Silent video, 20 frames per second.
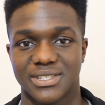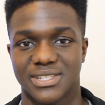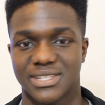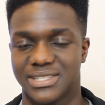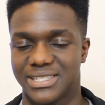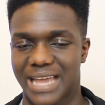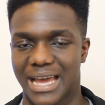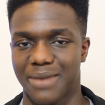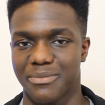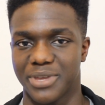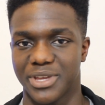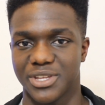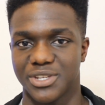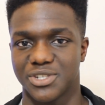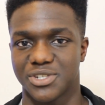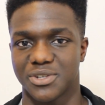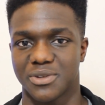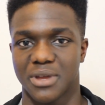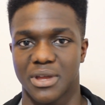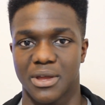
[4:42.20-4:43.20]
to
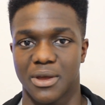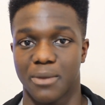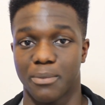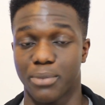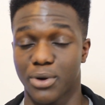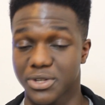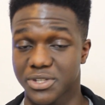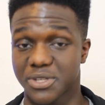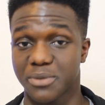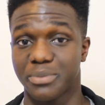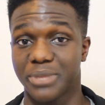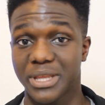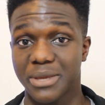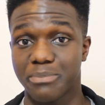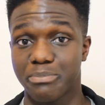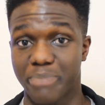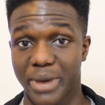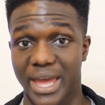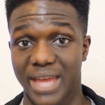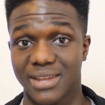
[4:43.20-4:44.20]
damage,
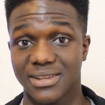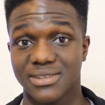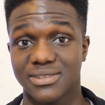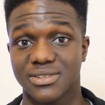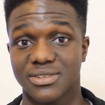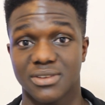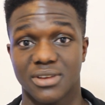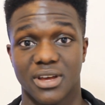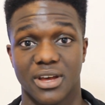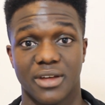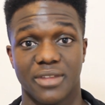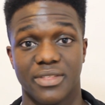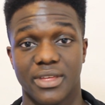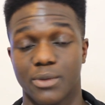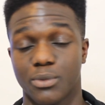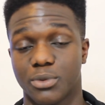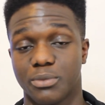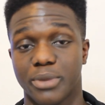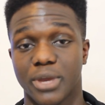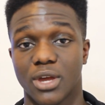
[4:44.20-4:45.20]
possibly bend.
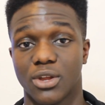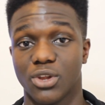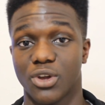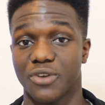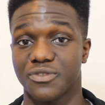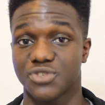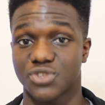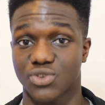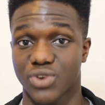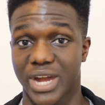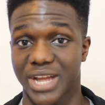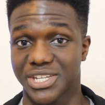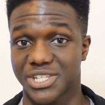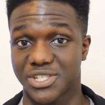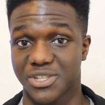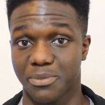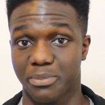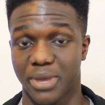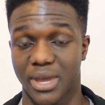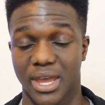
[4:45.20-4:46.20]
There would be a lot of
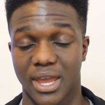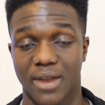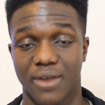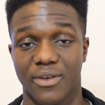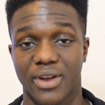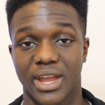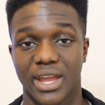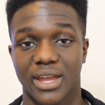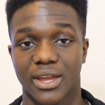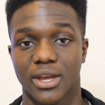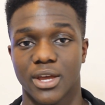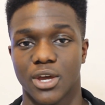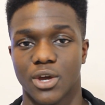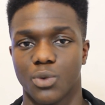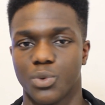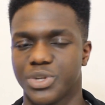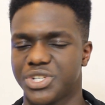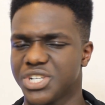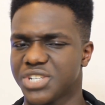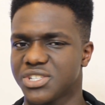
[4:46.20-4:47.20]
scratches appearing,
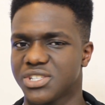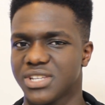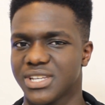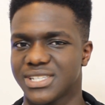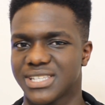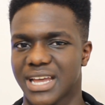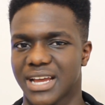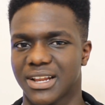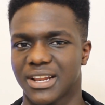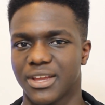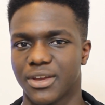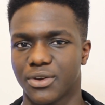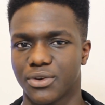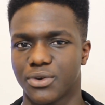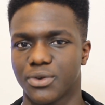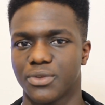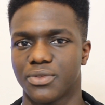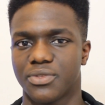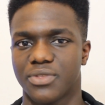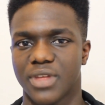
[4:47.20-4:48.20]
which isn't exactly a
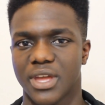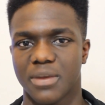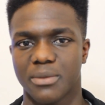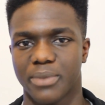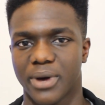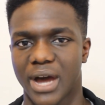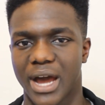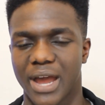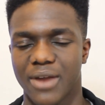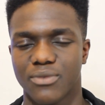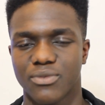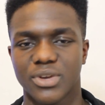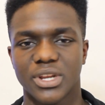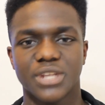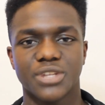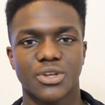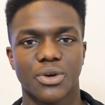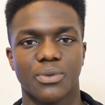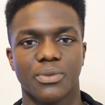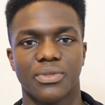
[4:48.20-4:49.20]
good thing, but I
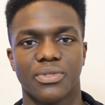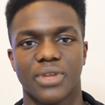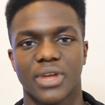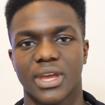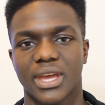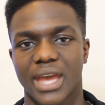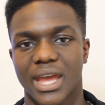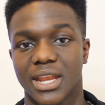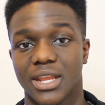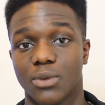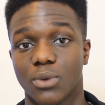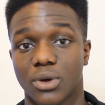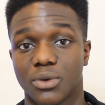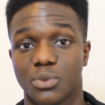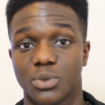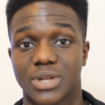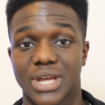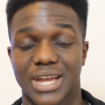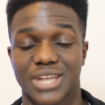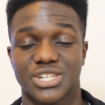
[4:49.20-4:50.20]
really don't think
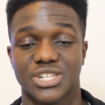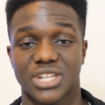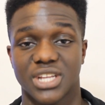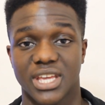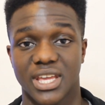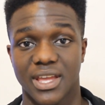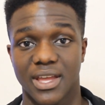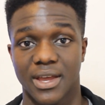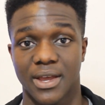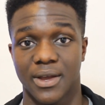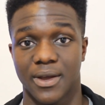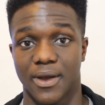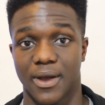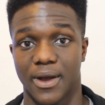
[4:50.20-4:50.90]
anyone would actually